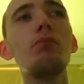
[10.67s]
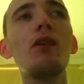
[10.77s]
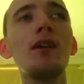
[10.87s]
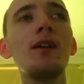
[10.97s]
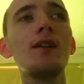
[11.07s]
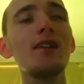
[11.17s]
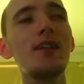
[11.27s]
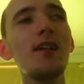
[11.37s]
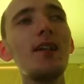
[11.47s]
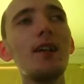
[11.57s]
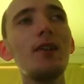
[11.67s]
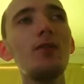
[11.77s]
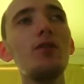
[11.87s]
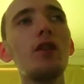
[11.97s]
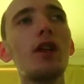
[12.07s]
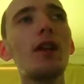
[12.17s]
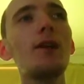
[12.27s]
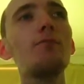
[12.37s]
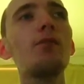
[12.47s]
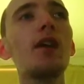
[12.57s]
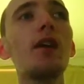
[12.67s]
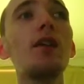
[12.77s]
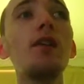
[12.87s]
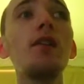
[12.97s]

by CNET who claimed that